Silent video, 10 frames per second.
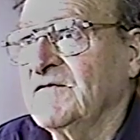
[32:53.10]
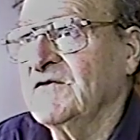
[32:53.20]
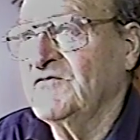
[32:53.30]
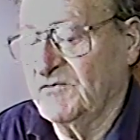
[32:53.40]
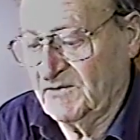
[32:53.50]
But
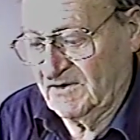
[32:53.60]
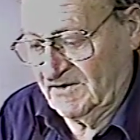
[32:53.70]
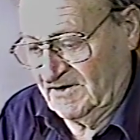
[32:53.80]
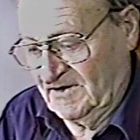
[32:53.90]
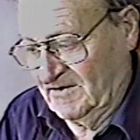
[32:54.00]
if you built
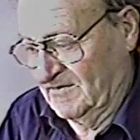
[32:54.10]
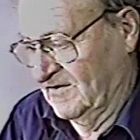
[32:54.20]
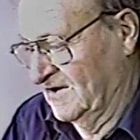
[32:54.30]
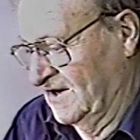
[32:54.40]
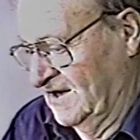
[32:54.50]
it
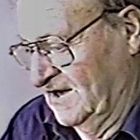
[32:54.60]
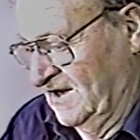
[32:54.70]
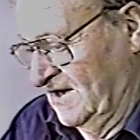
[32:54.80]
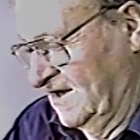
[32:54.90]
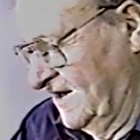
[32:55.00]
here,
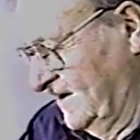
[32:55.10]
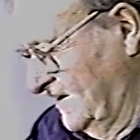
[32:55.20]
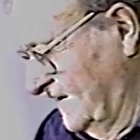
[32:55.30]
the